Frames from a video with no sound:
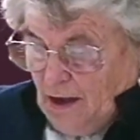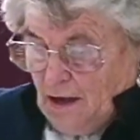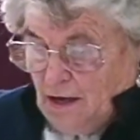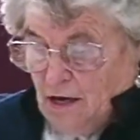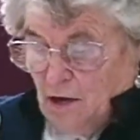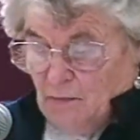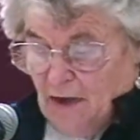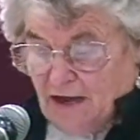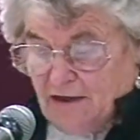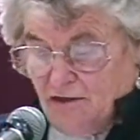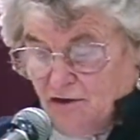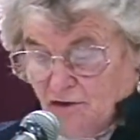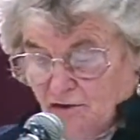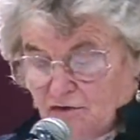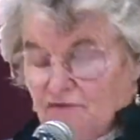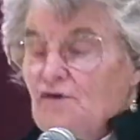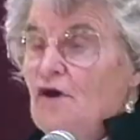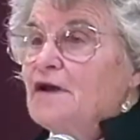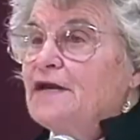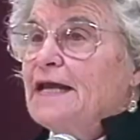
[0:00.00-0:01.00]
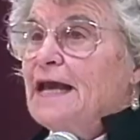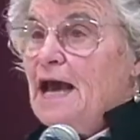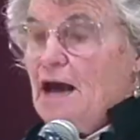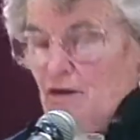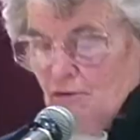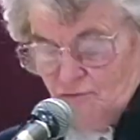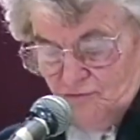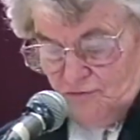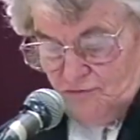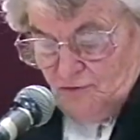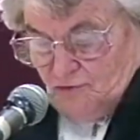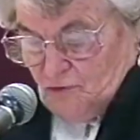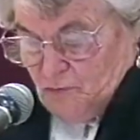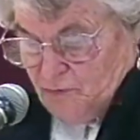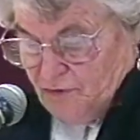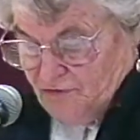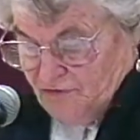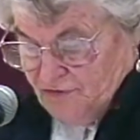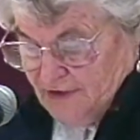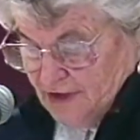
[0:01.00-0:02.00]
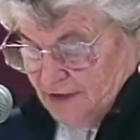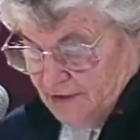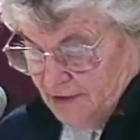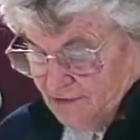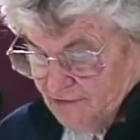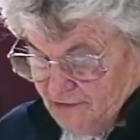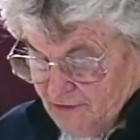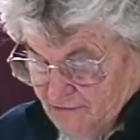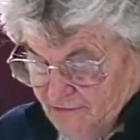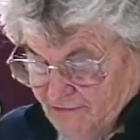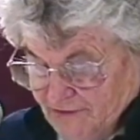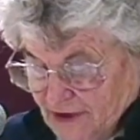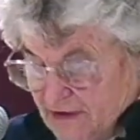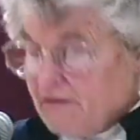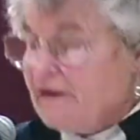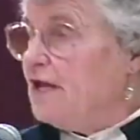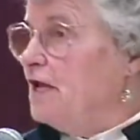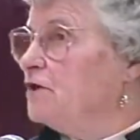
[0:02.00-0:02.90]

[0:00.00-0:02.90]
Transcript: Now, my years on council presented some very